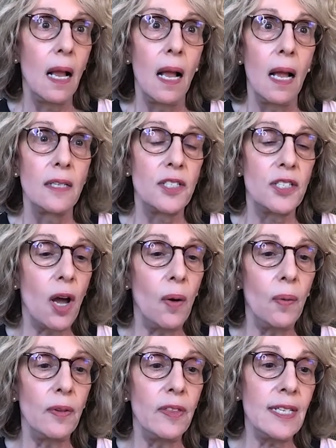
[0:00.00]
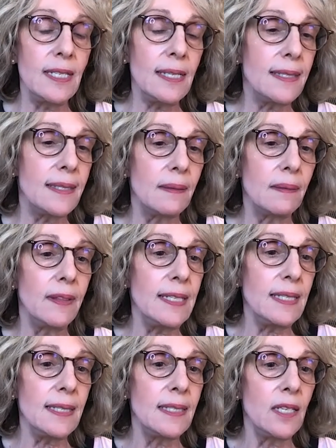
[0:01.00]
So this
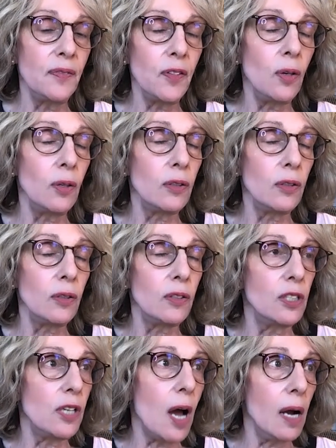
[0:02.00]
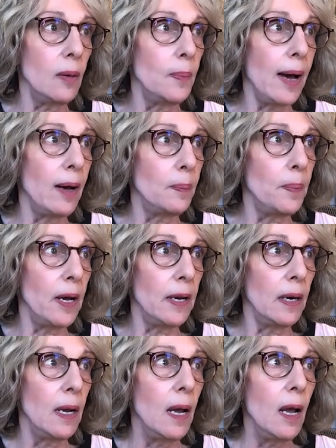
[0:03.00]
is difficult to talk about, but